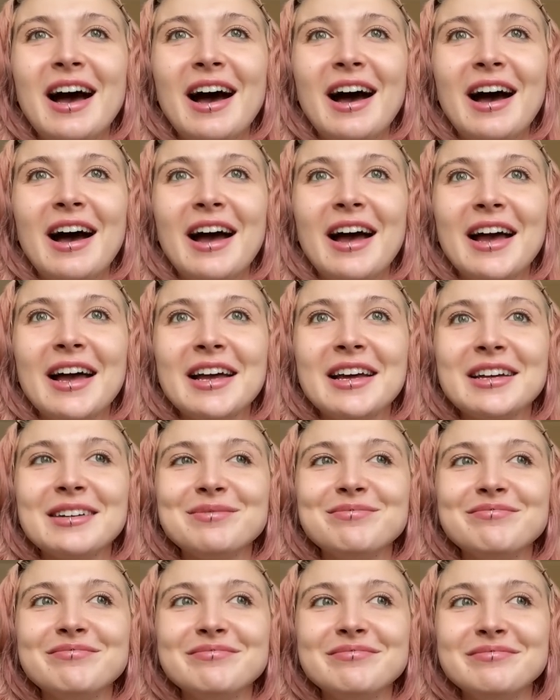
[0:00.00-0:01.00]
I
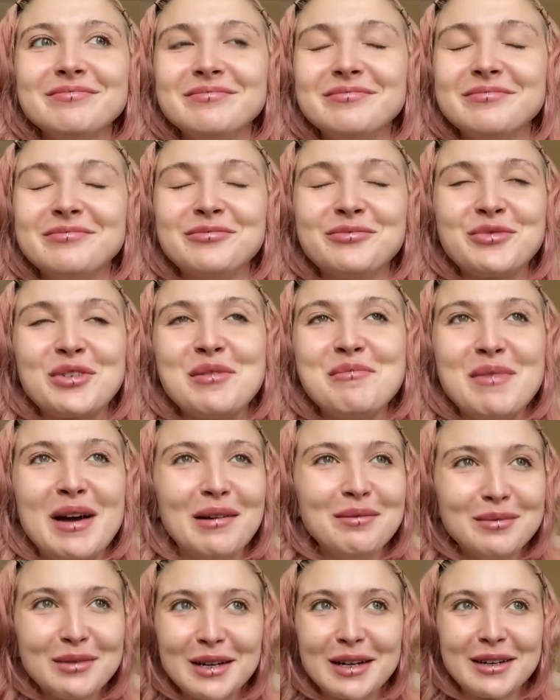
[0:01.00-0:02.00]

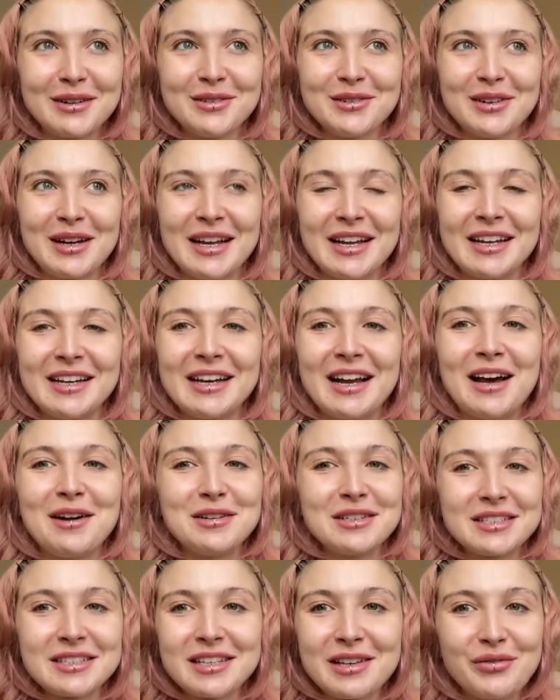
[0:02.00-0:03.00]
remember when I
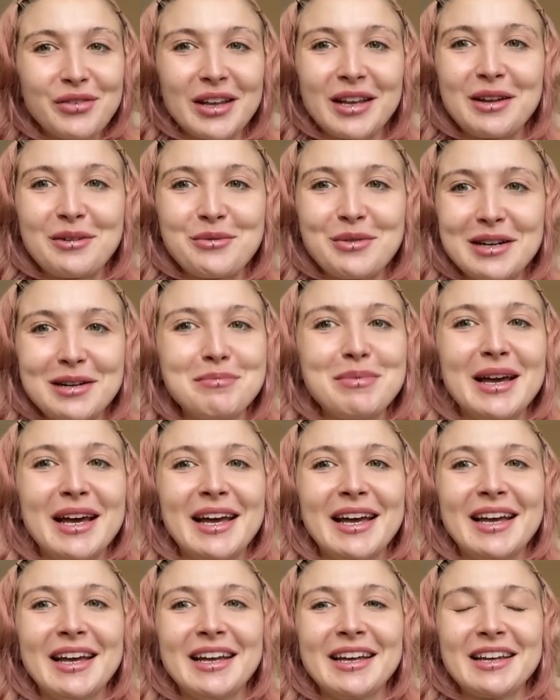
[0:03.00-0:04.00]
was living in
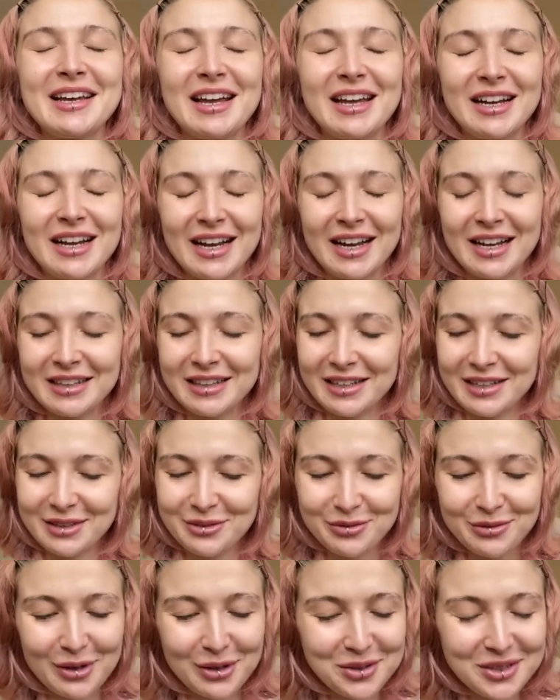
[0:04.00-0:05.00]
Winnipeg and I had like
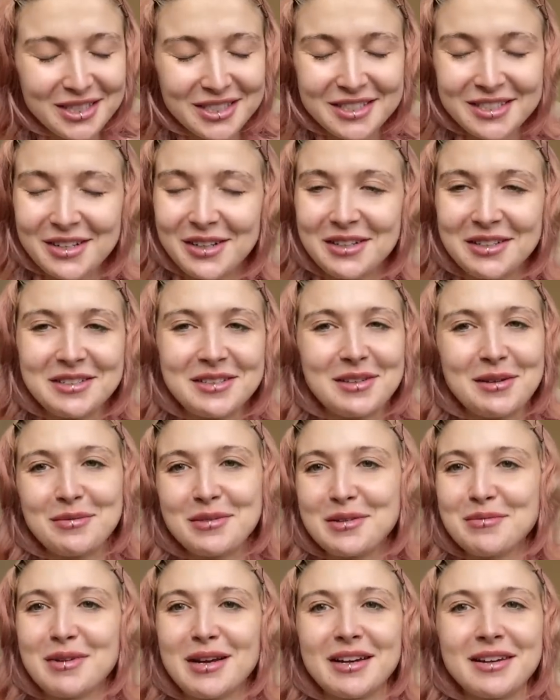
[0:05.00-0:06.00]
wrote this concept
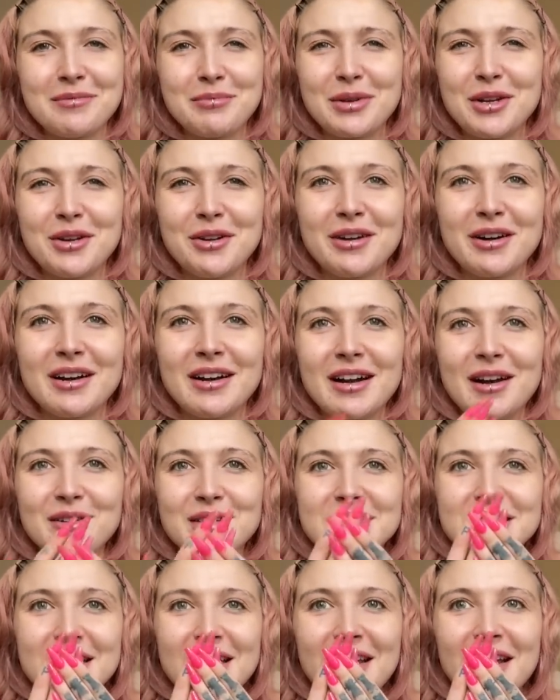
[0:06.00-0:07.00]
on my computer and I
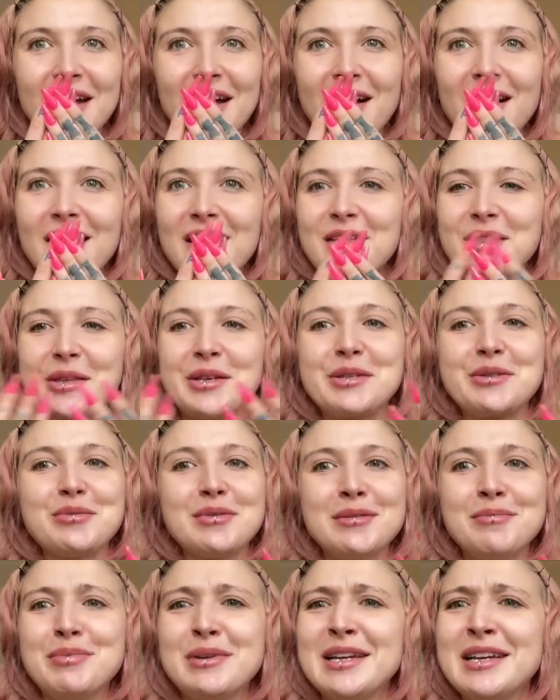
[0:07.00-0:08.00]
was like, this
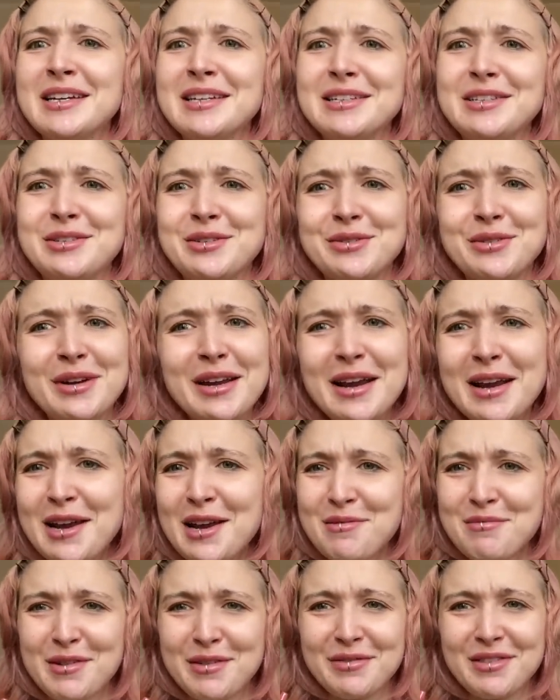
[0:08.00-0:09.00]
would be a
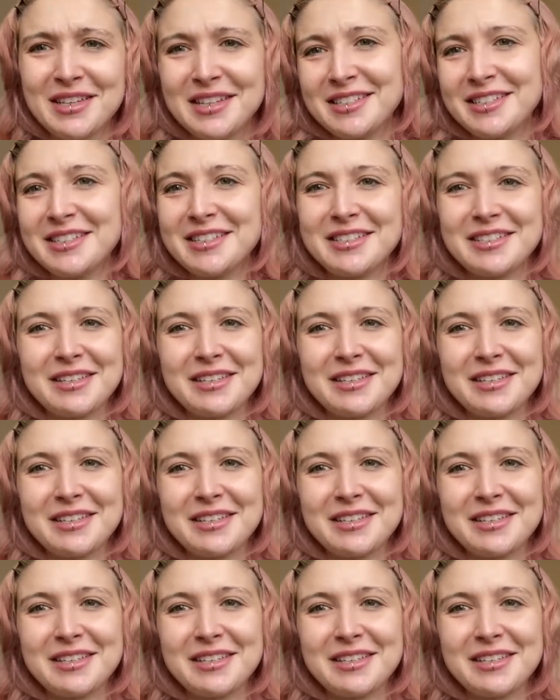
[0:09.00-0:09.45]
dream if this is